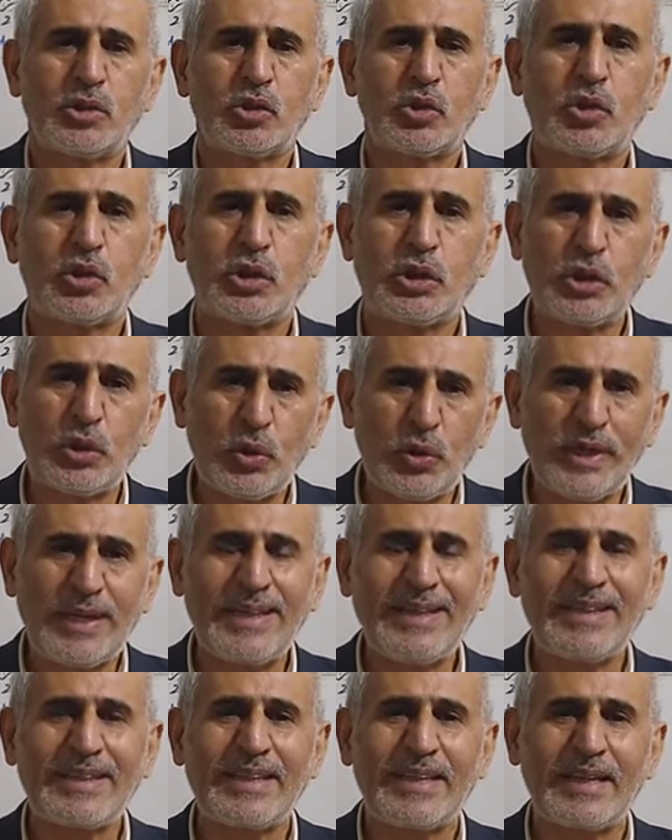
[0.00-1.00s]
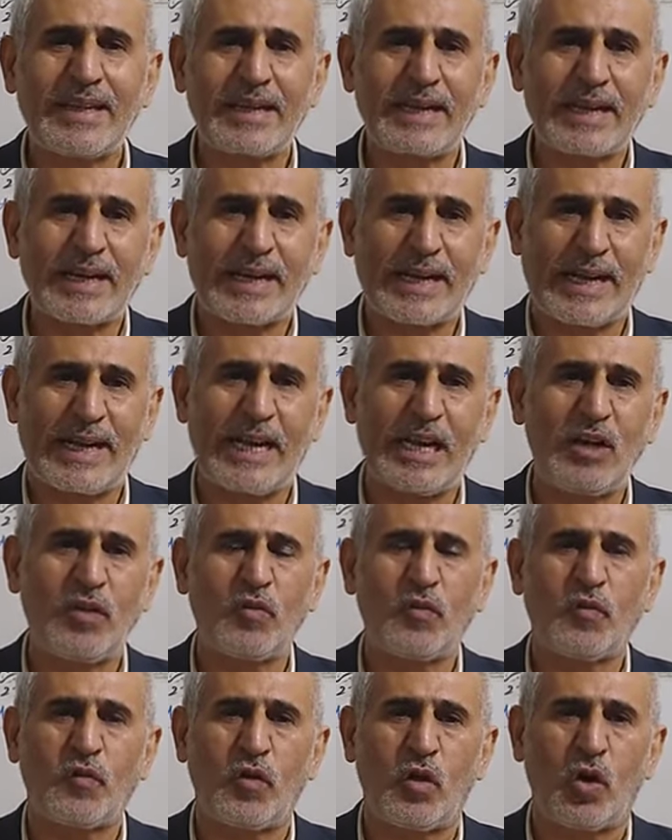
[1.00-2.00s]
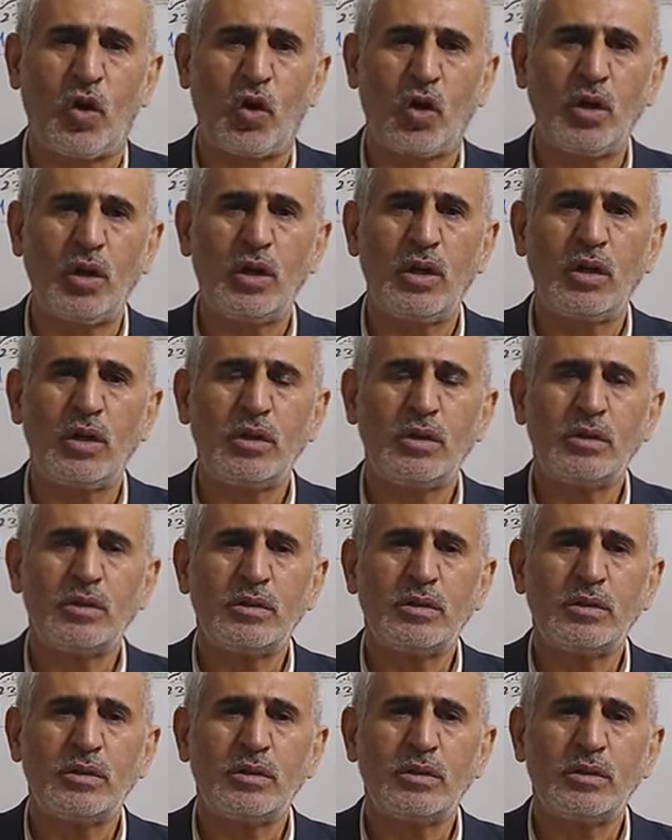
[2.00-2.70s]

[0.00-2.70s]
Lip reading: So during the rainfall,